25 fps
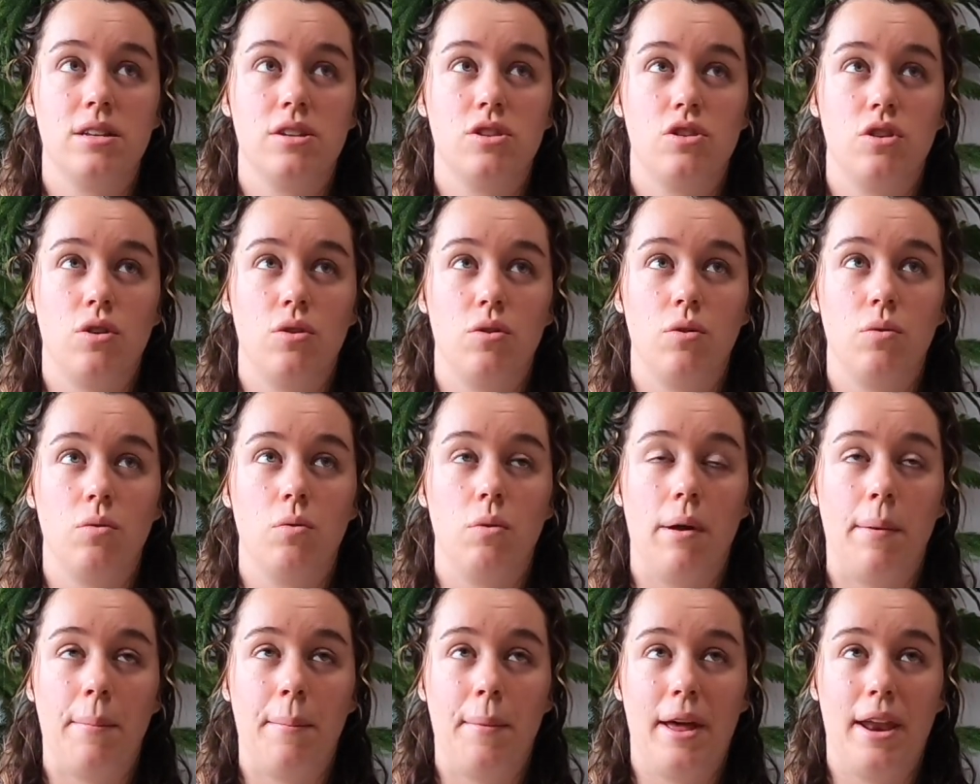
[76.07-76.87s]
So the
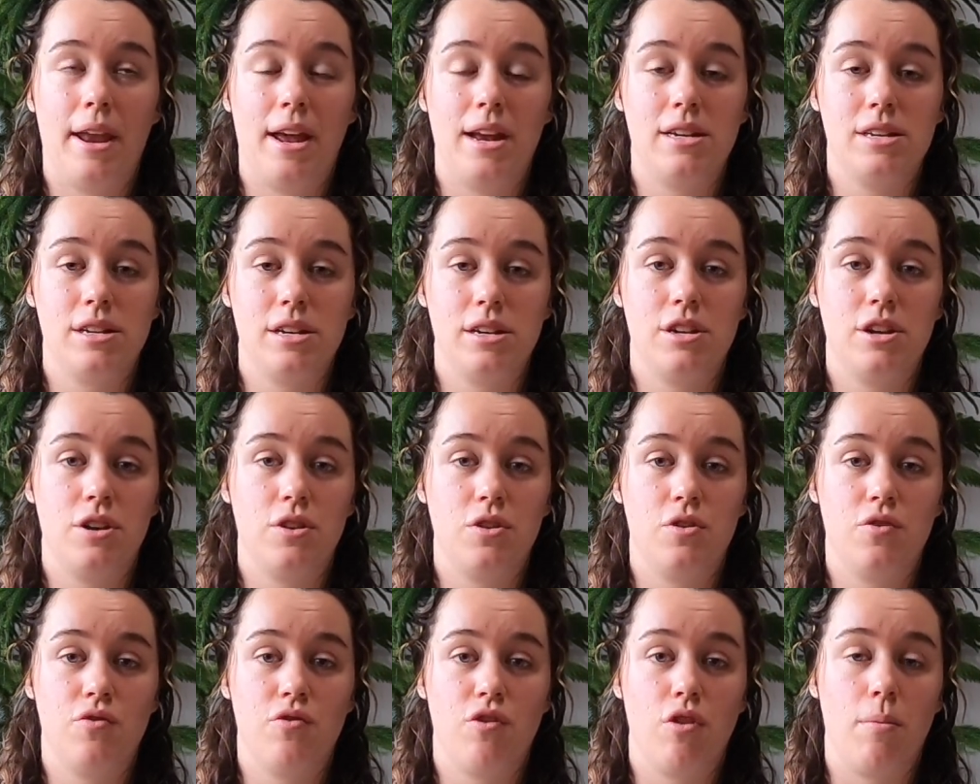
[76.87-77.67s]
one bed I did
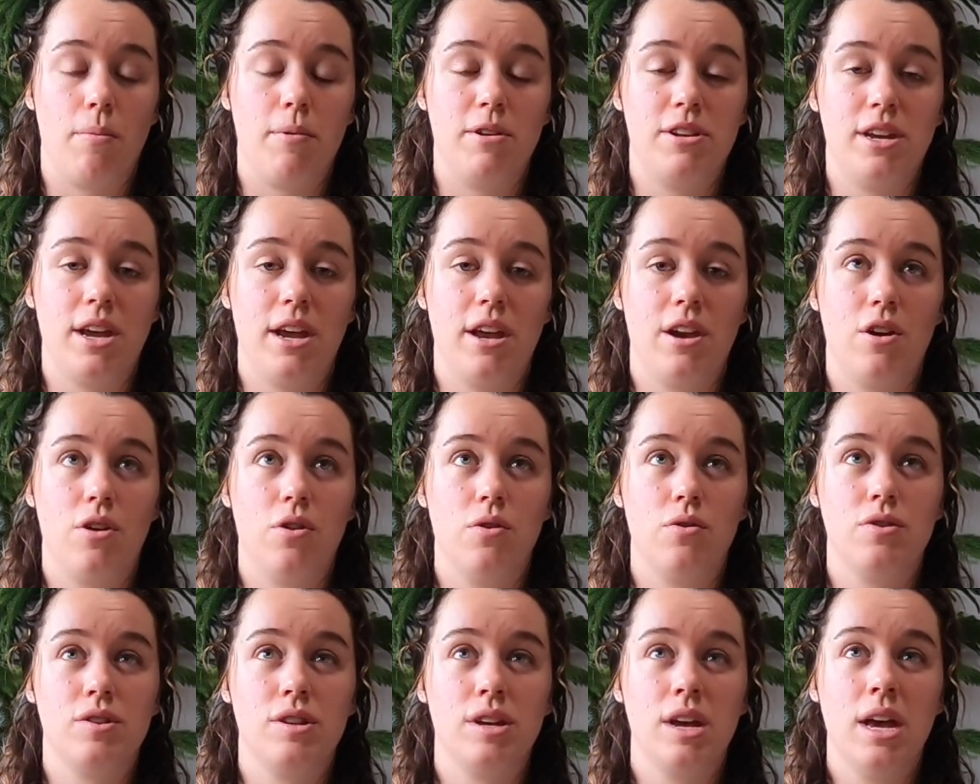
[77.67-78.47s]
use for
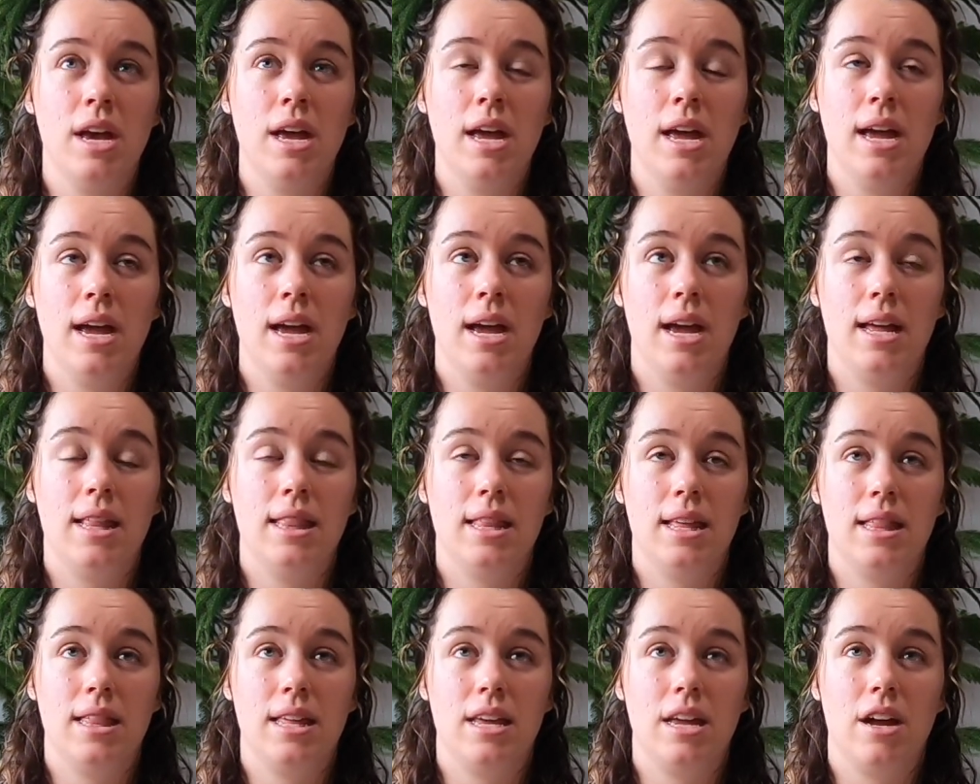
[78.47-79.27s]
potatoes, and
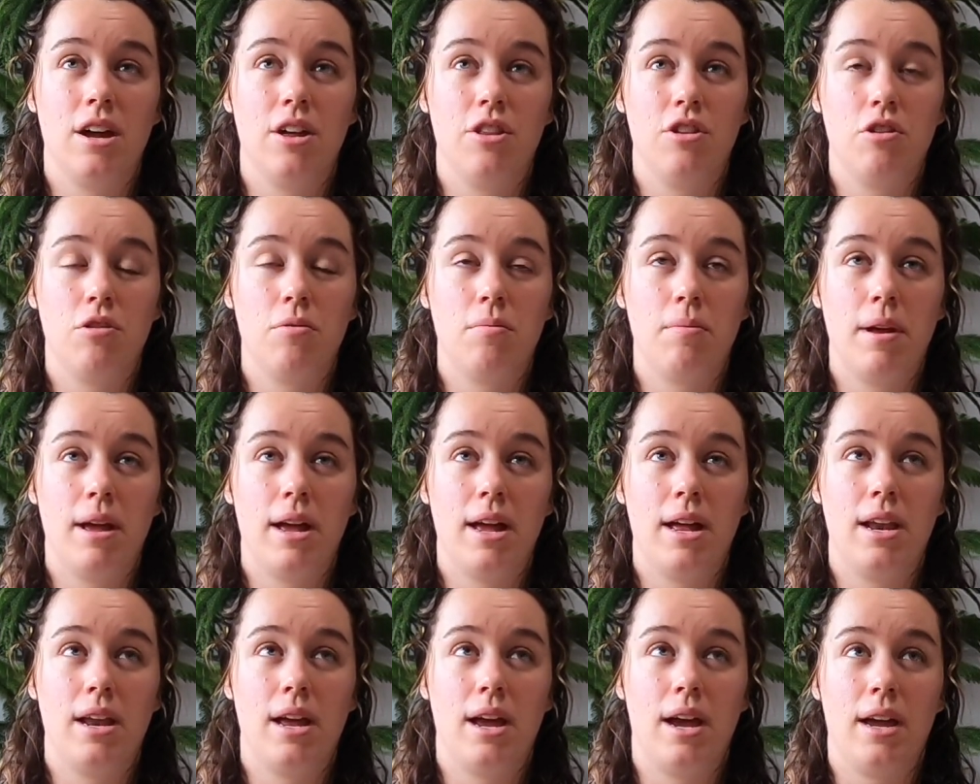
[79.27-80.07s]
then the other
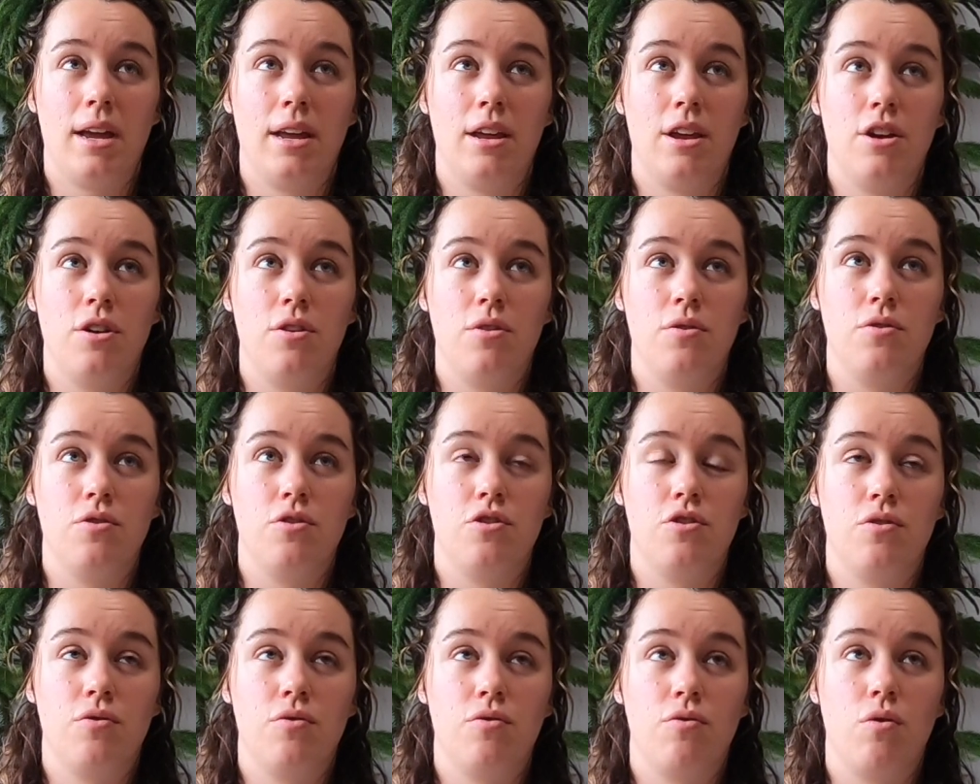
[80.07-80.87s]
bed I
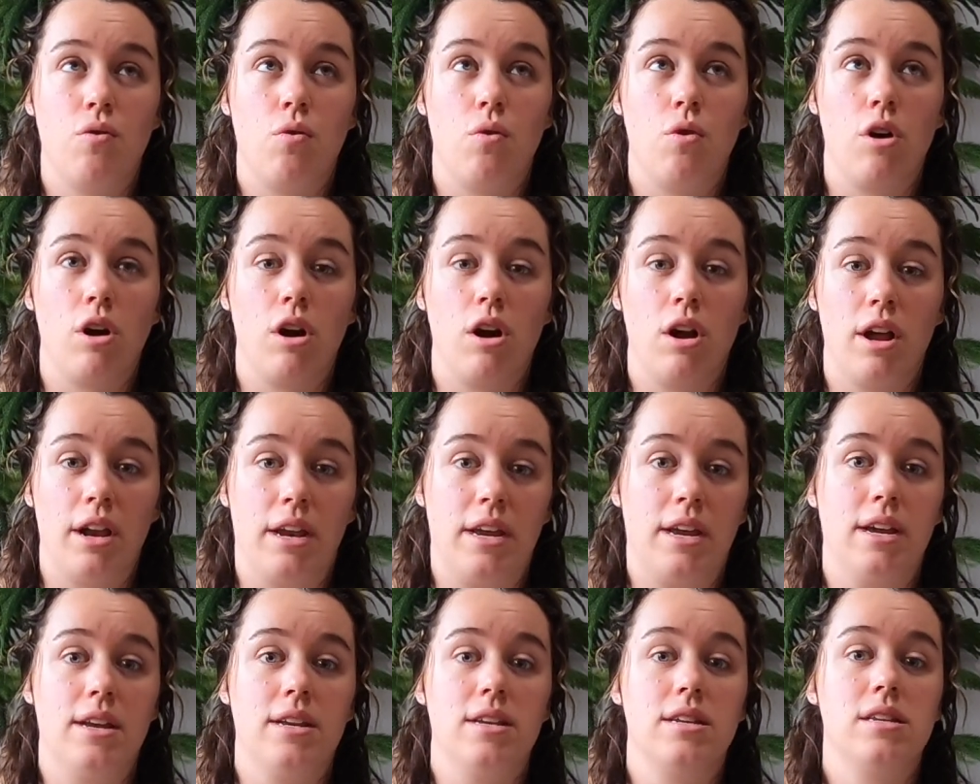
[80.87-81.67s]
used for
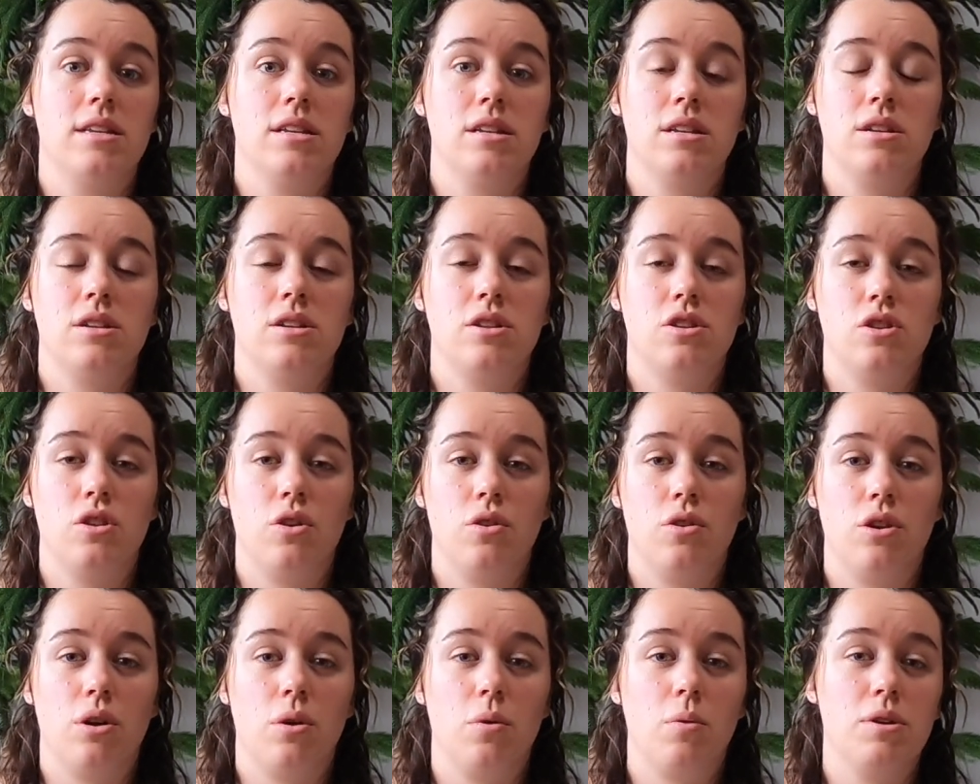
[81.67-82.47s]
onions.
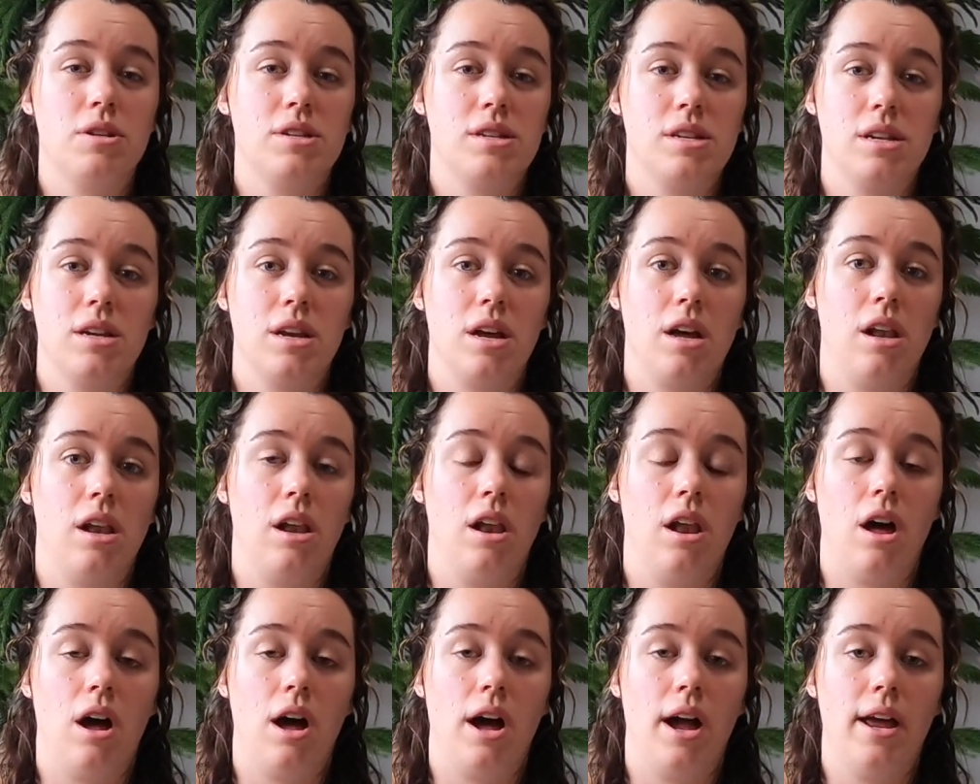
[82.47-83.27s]
So there wasn't a
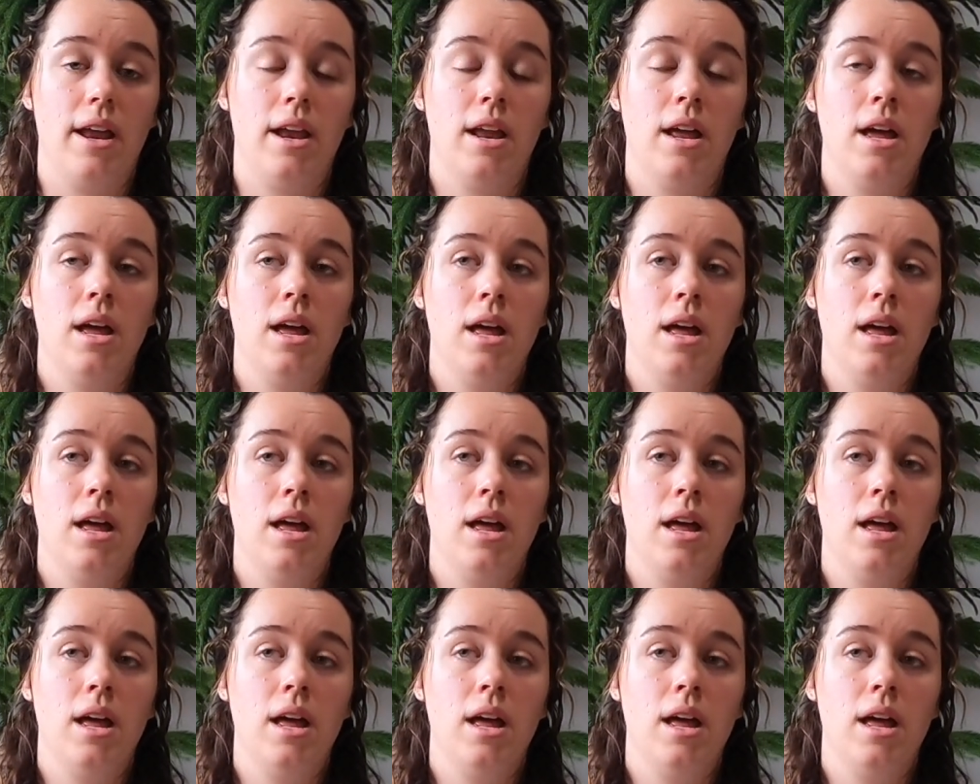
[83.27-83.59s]
lot